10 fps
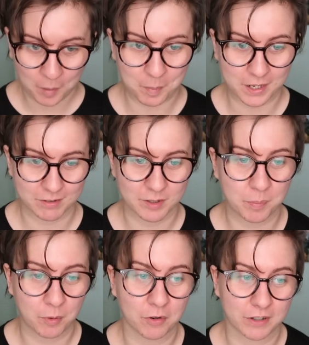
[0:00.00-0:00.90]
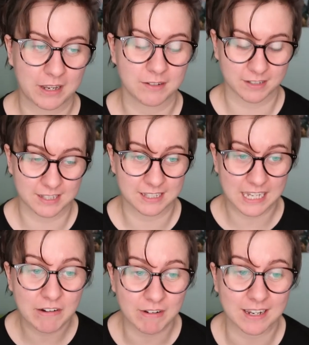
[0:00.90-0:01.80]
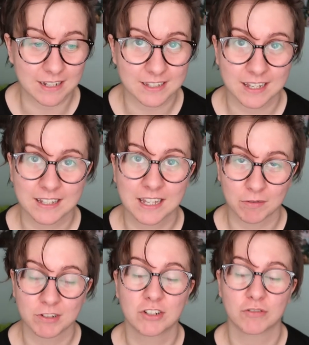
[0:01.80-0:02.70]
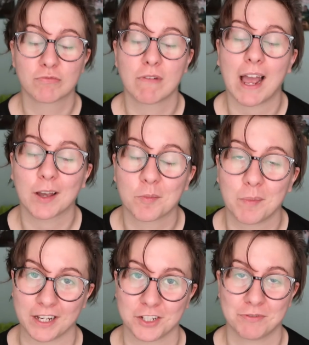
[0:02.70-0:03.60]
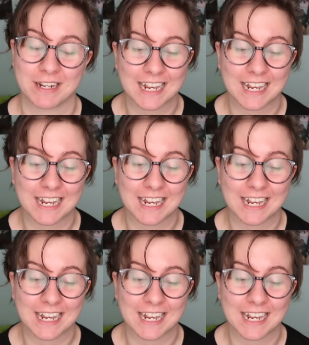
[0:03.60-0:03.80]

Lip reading: but it was a book, it was a series that was just right up my street,